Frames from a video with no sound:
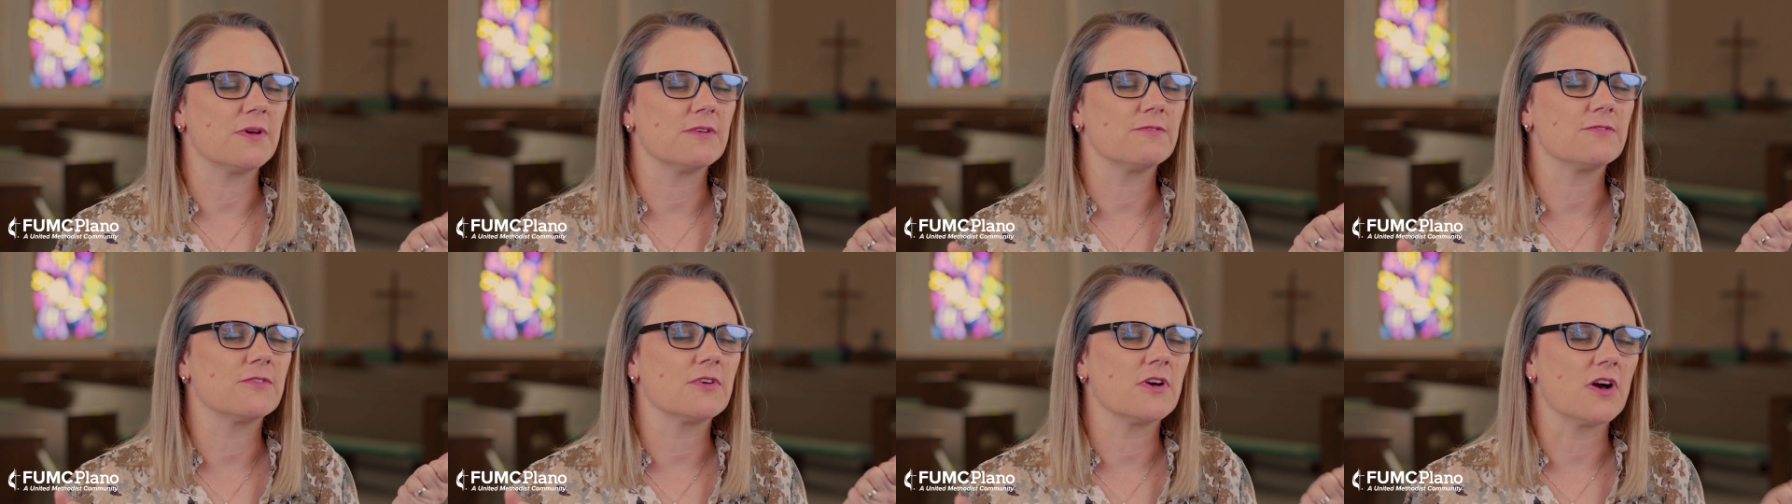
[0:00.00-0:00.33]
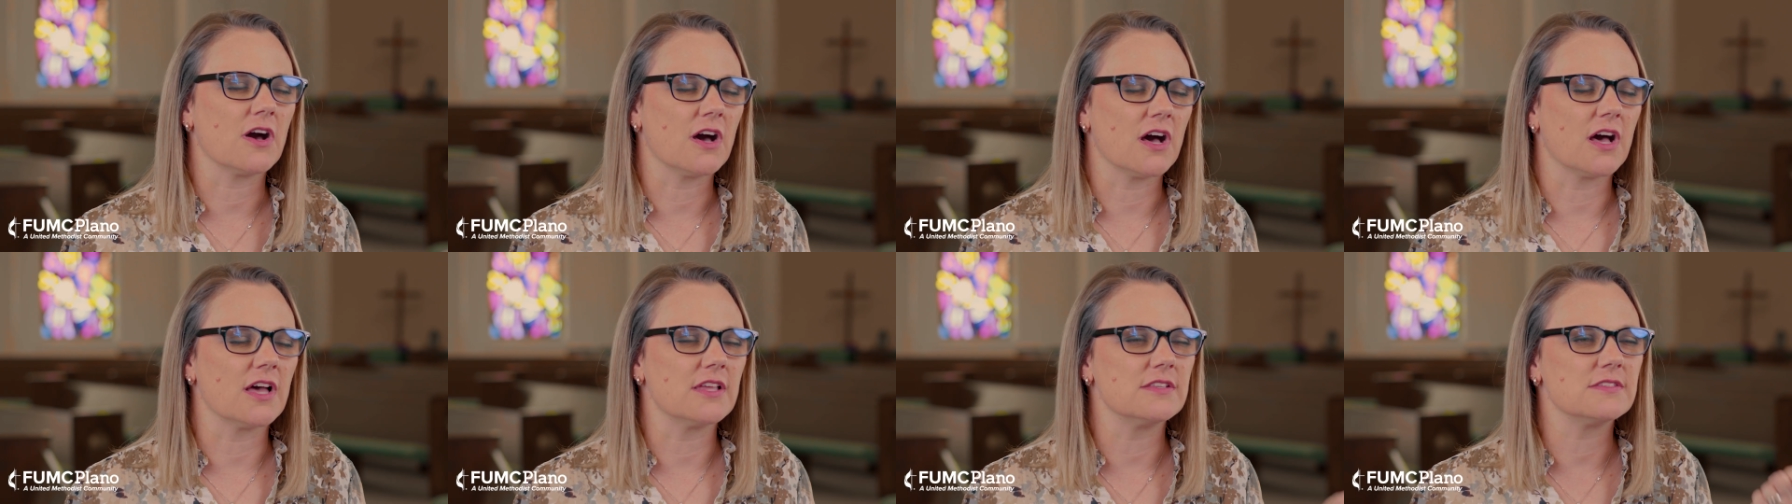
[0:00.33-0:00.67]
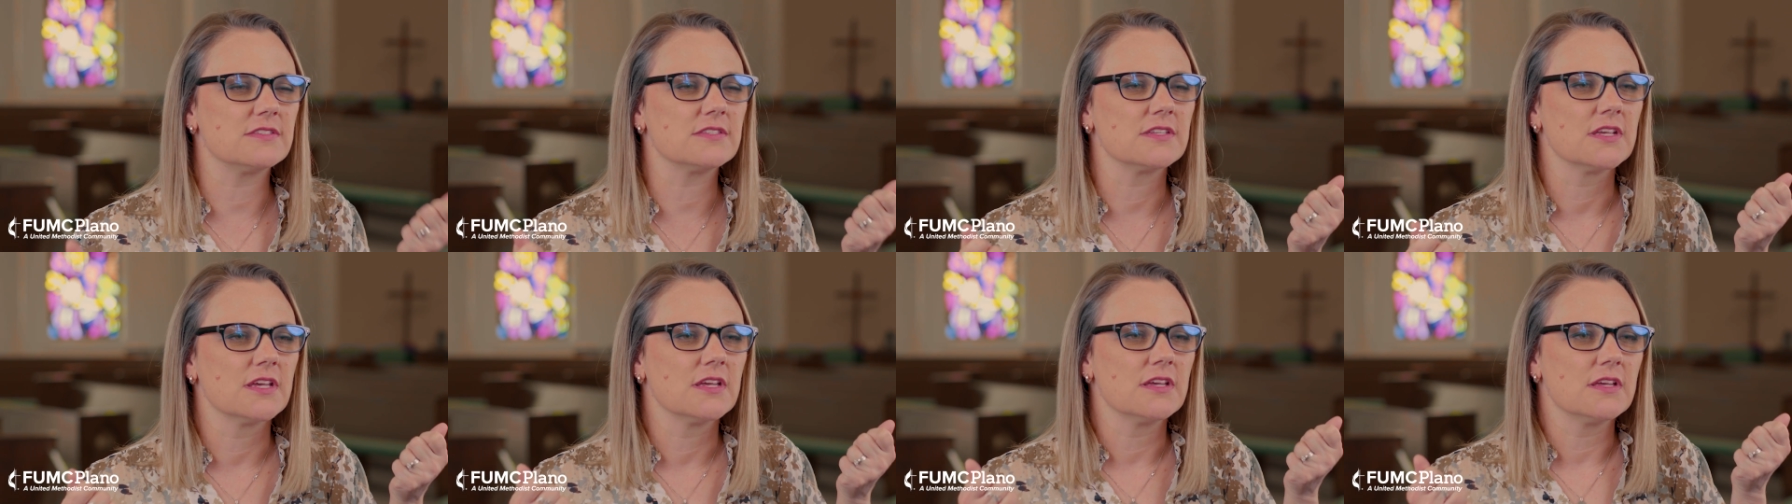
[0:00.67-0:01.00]
of
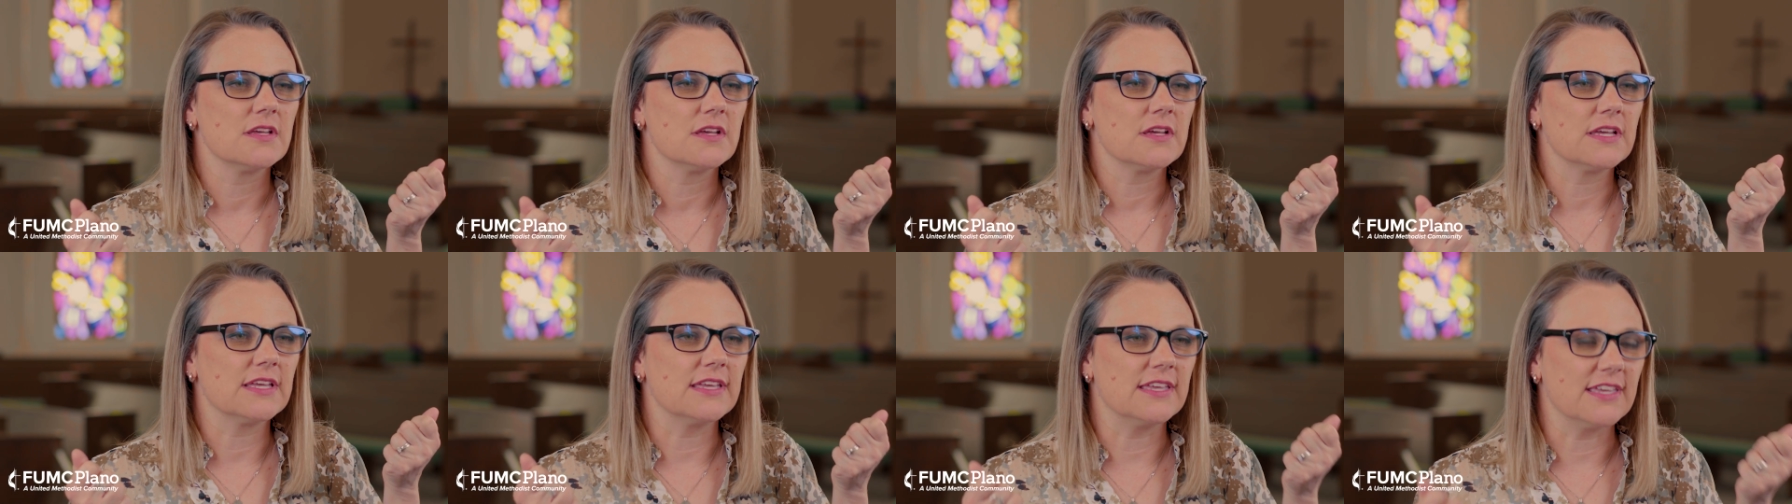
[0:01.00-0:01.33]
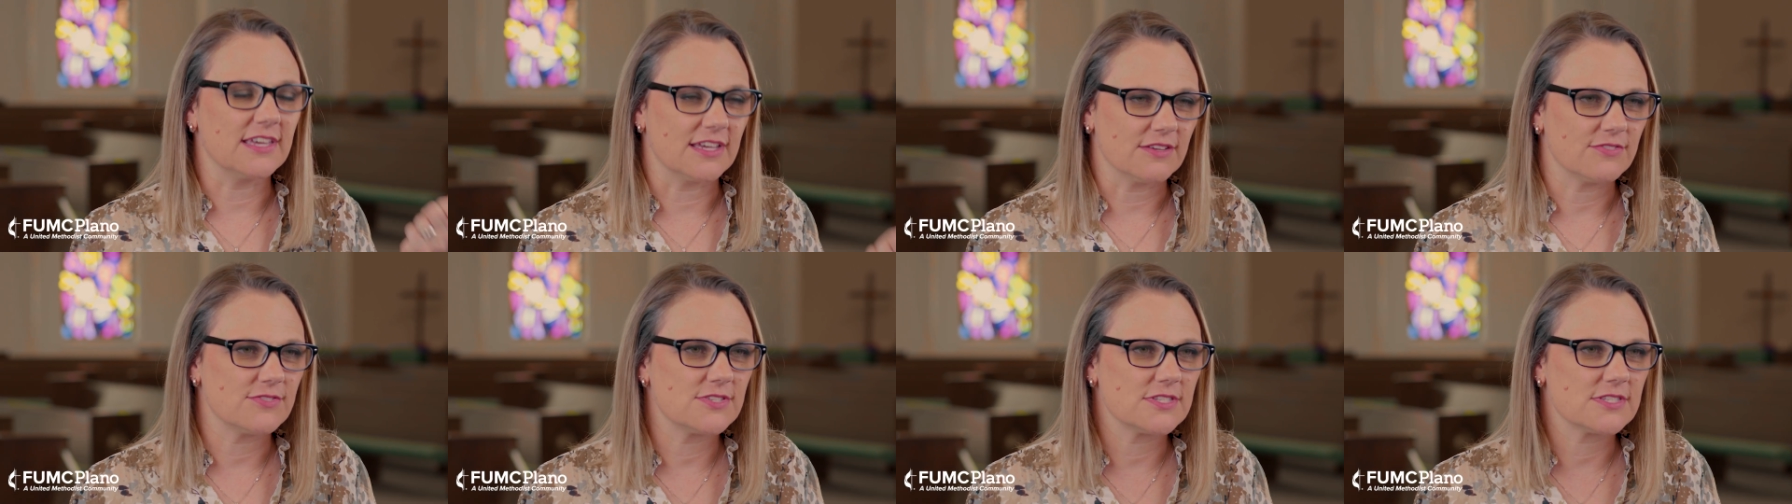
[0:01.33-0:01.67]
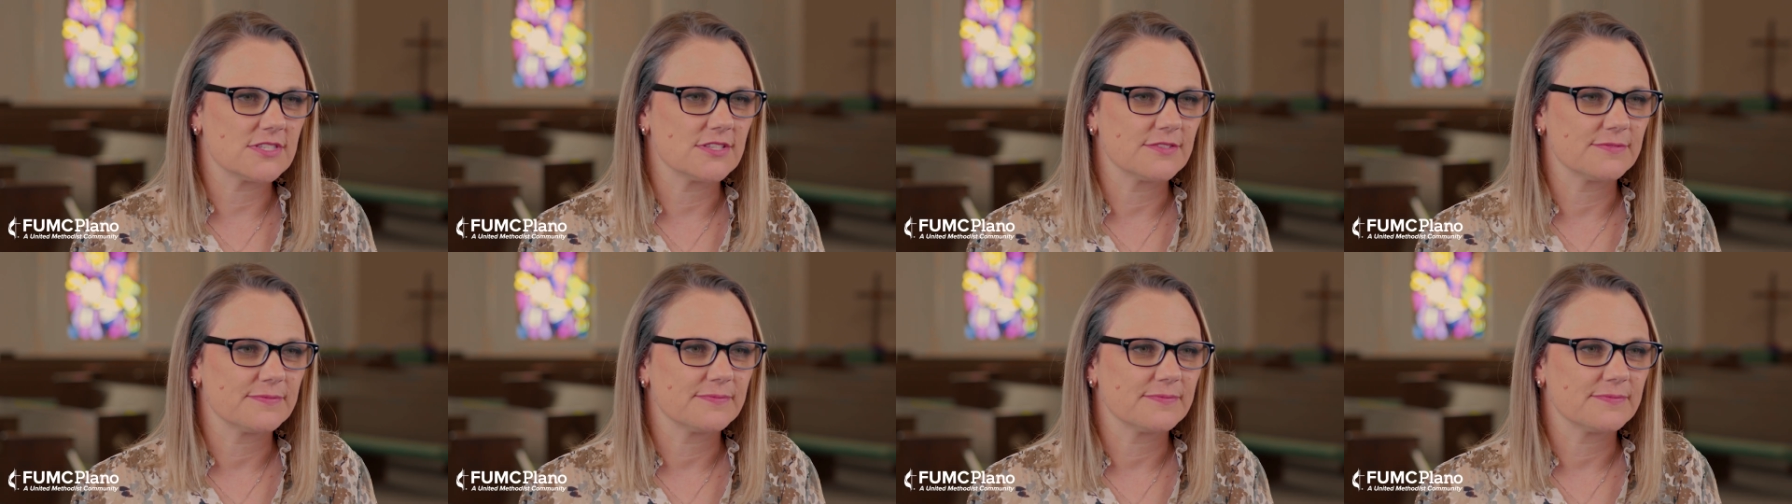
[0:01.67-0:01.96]
God's gifts.